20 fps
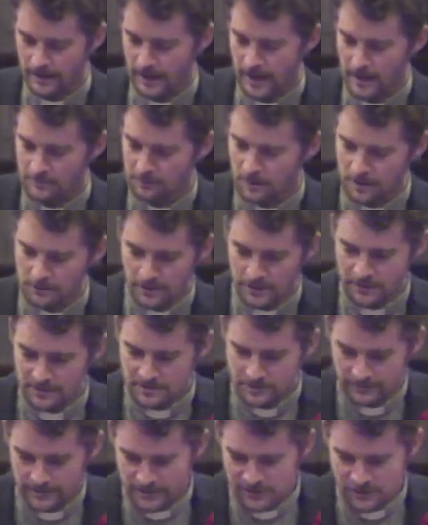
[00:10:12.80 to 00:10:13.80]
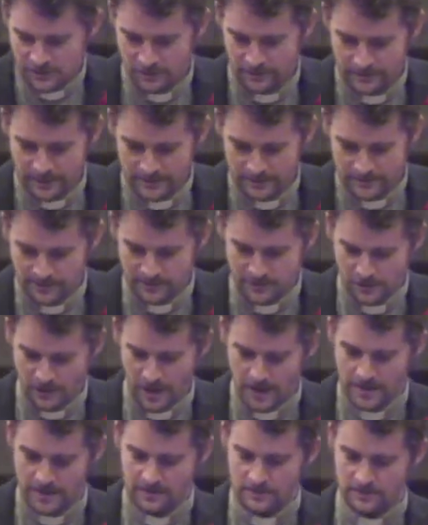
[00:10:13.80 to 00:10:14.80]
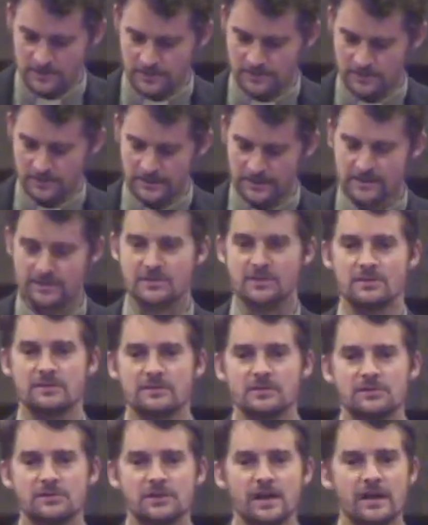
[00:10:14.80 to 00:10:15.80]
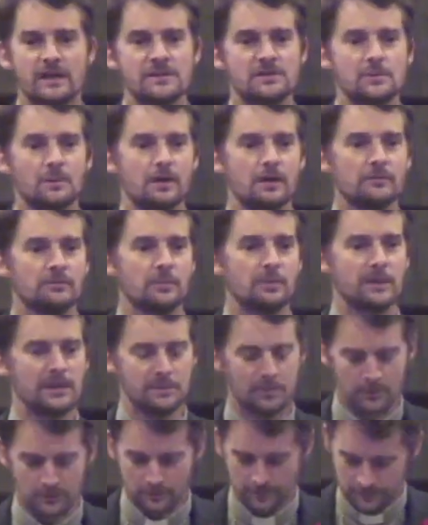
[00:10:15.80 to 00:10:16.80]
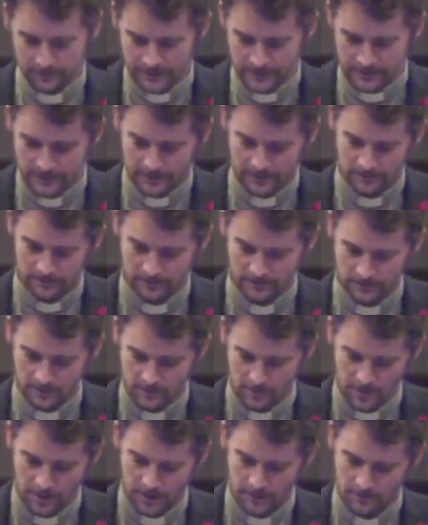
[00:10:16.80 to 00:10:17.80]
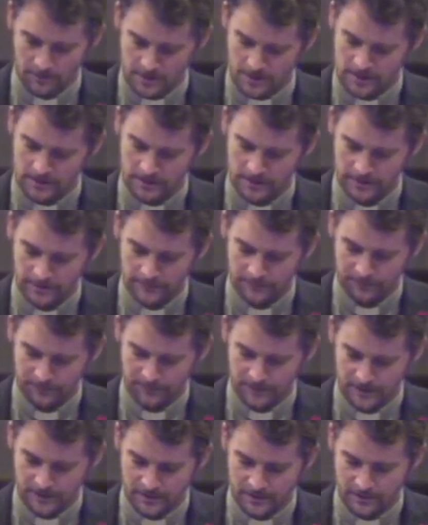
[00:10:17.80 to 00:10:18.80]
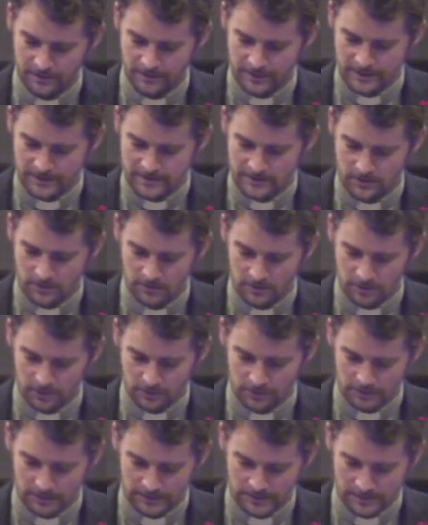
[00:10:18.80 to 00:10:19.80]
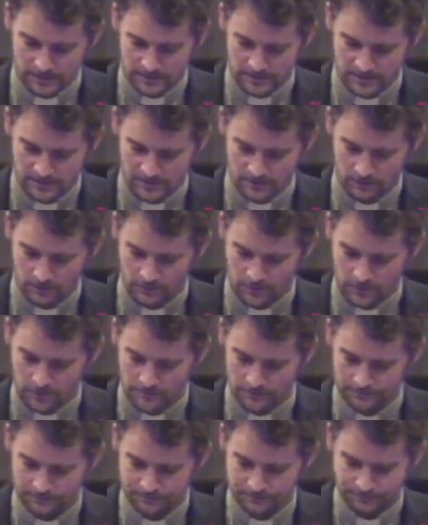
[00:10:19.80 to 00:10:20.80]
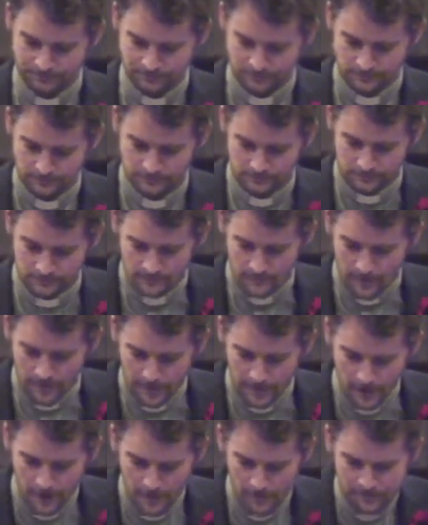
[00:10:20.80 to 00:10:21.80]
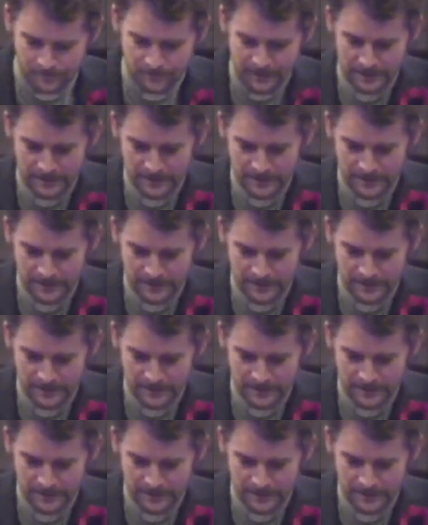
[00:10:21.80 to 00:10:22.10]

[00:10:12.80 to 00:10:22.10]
And my motivation then to change is just to change what other people think about me. That is not godly sorrow. Um,